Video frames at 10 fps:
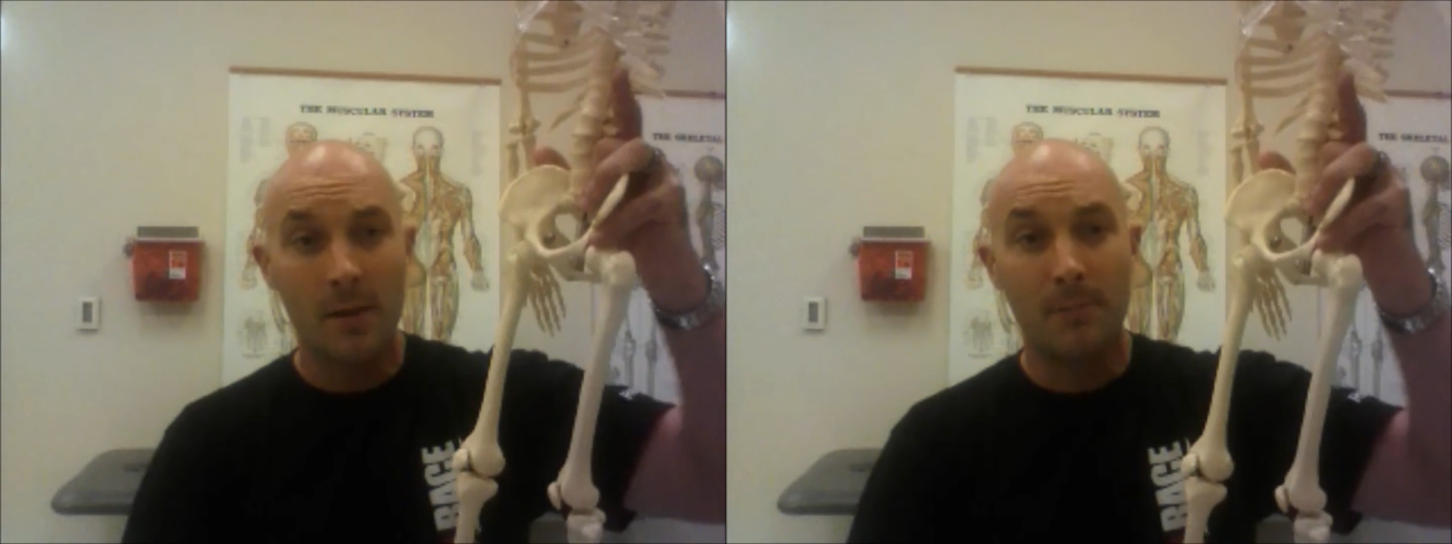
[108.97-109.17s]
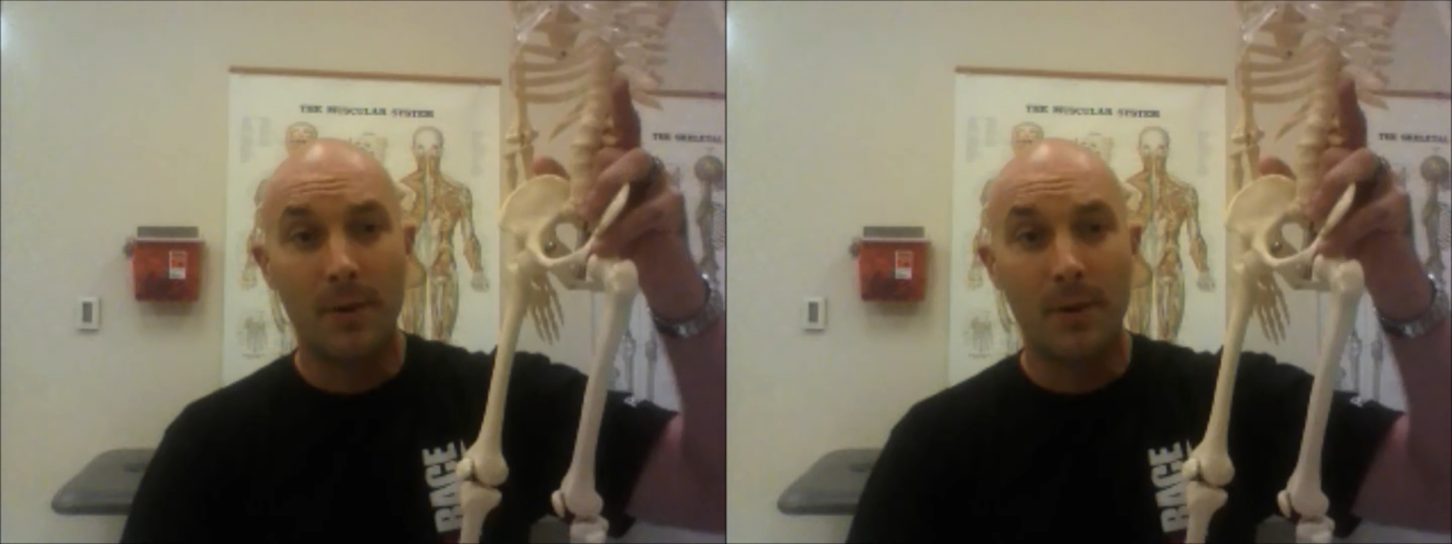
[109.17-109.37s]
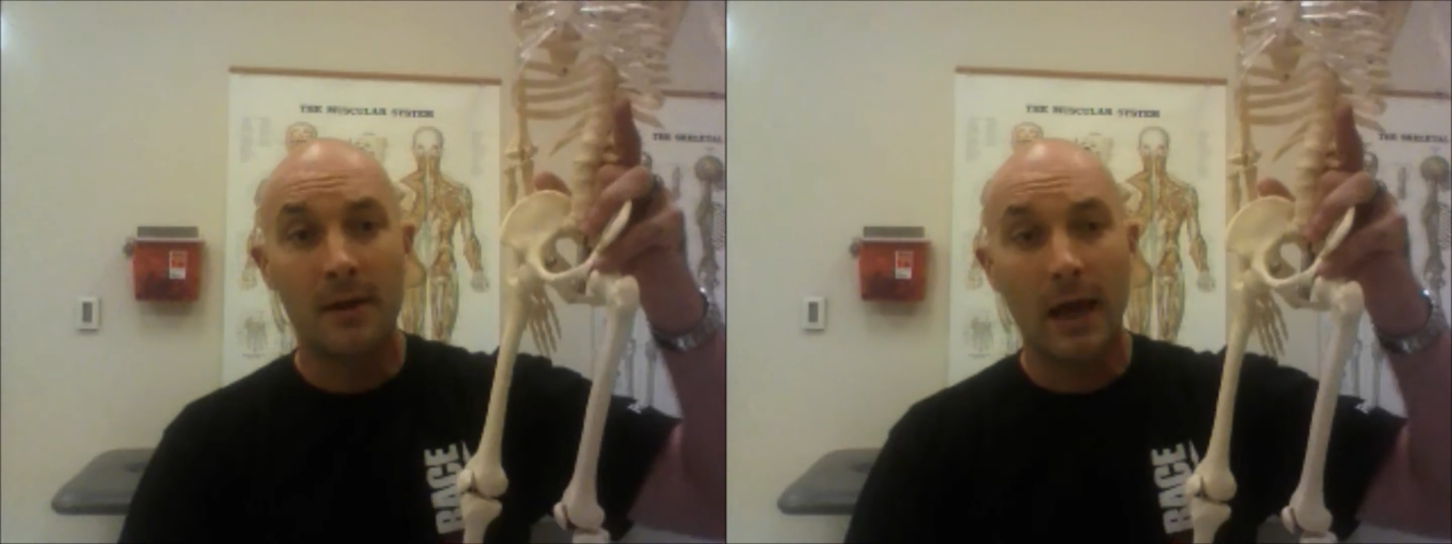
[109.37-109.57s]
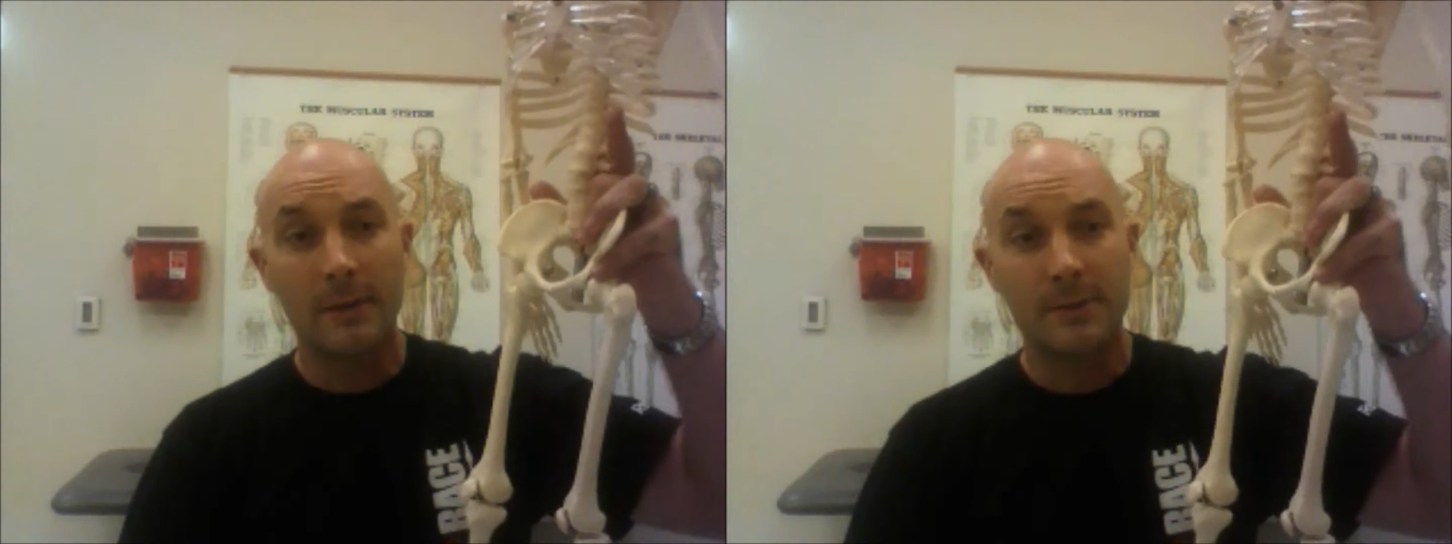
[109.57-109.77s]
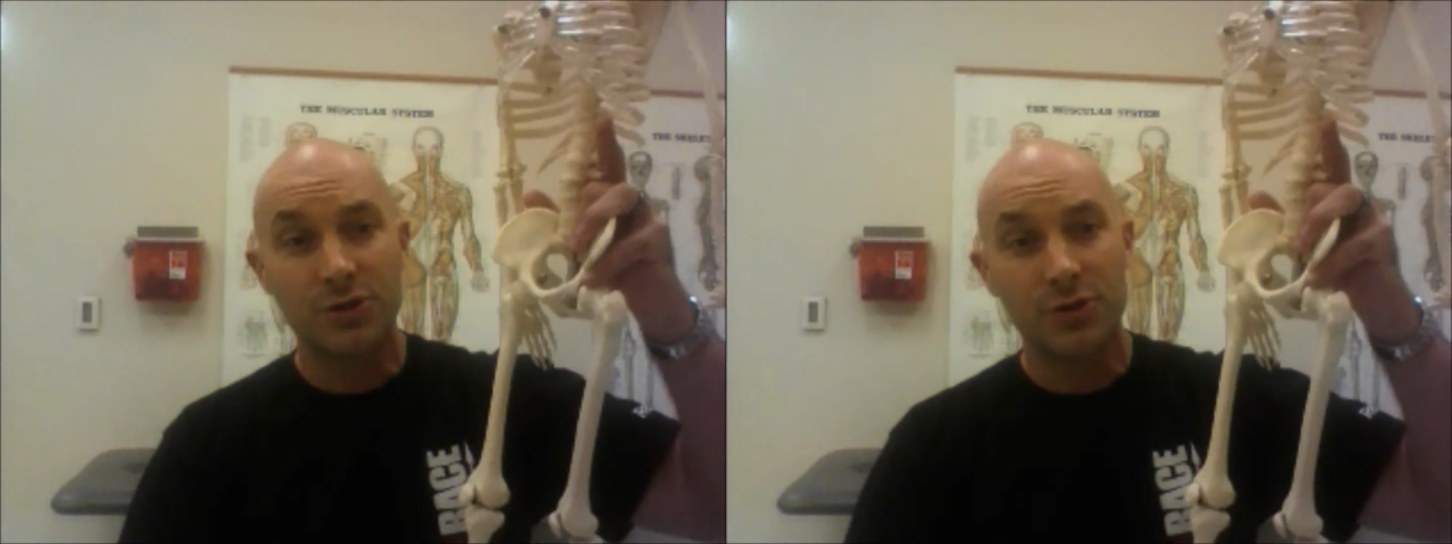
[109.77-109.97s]
But I'm
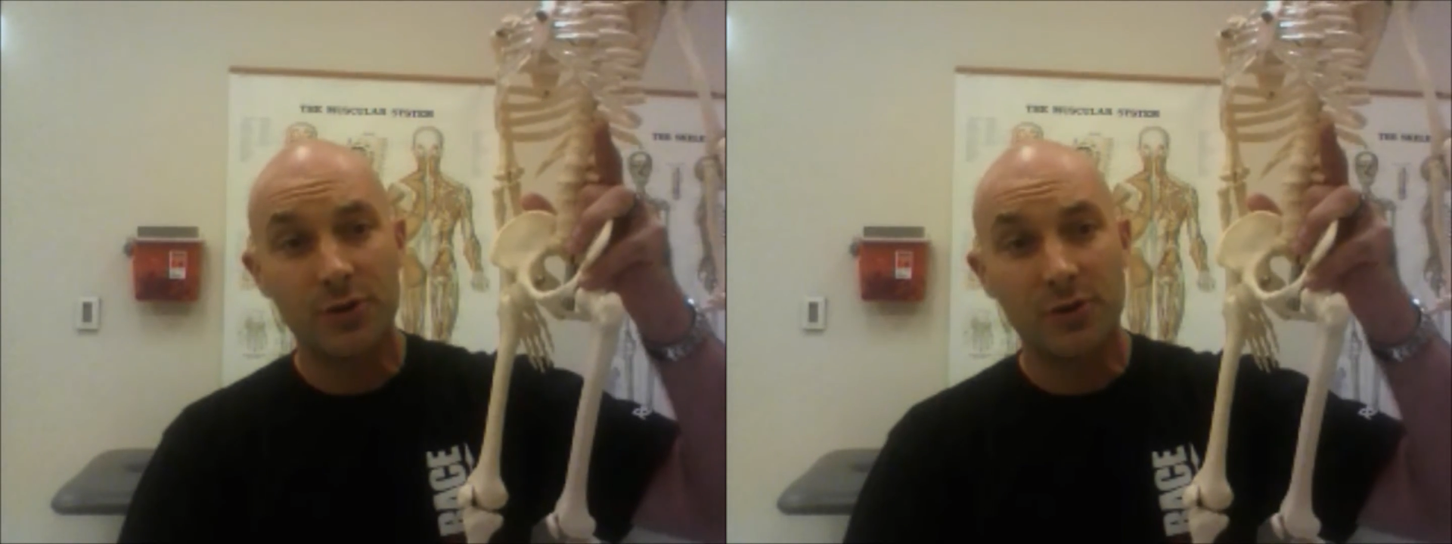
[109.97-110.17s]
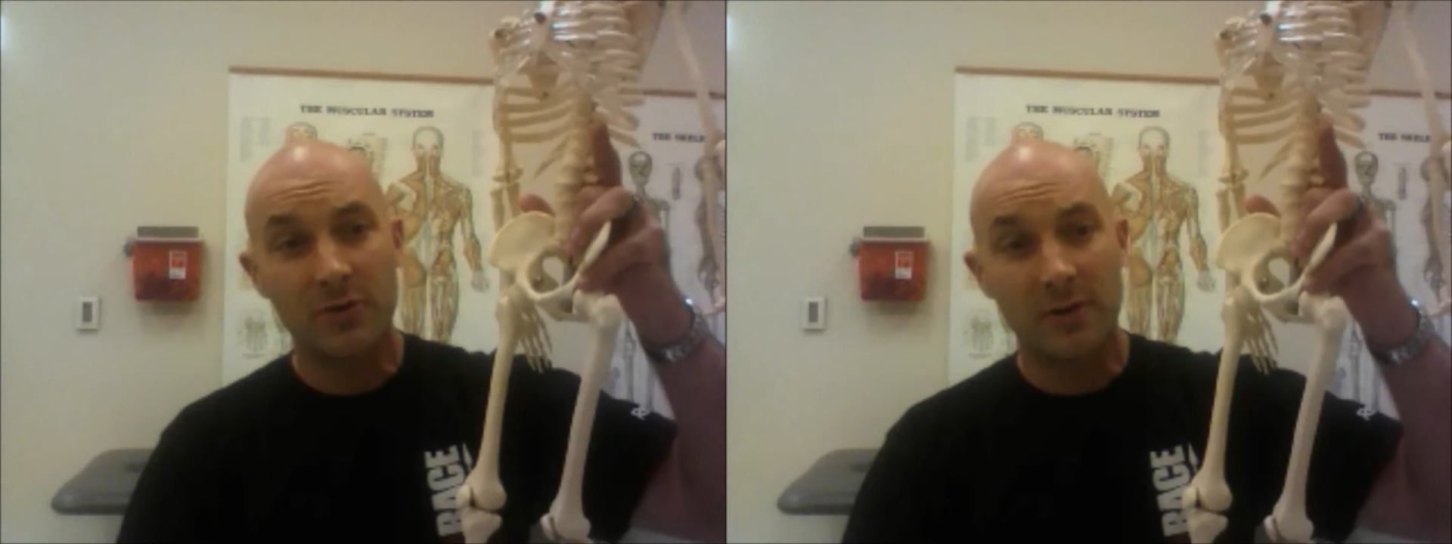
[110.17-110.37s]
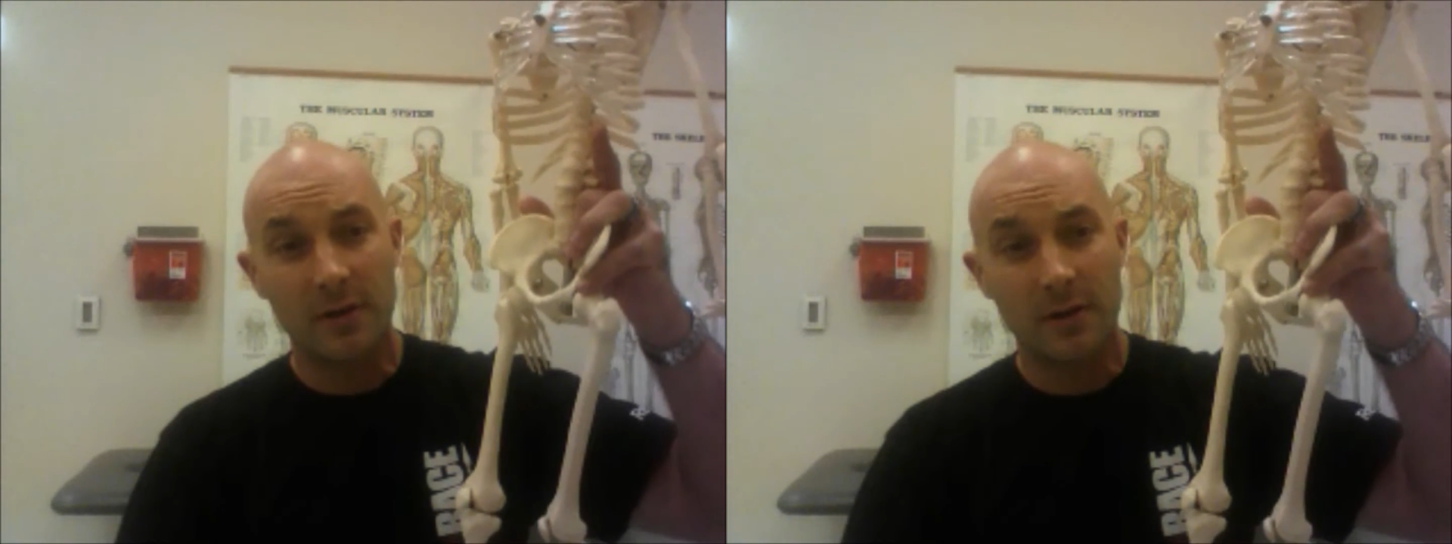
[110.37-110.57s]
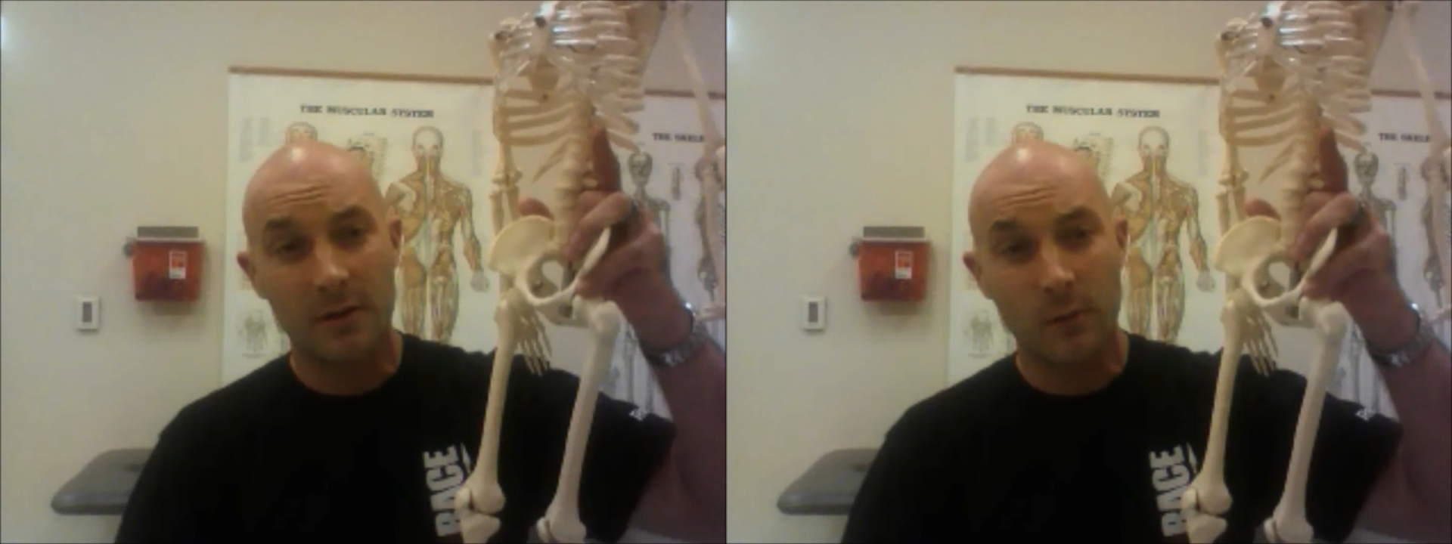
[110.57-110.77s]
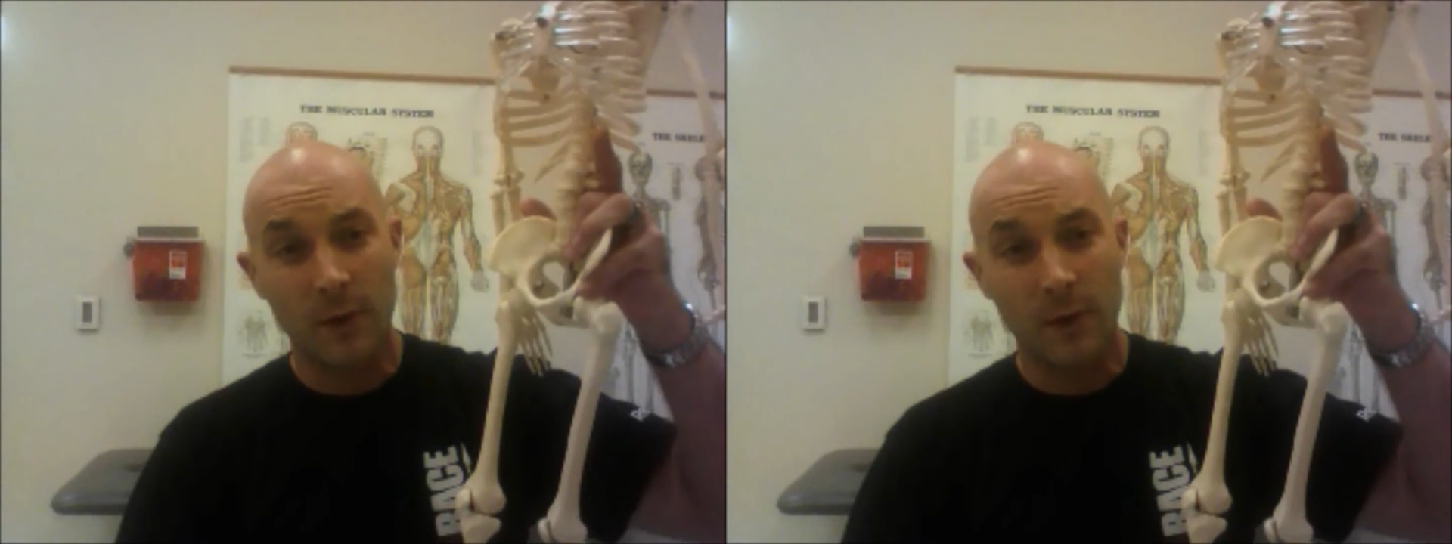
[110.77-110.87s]
going to show you the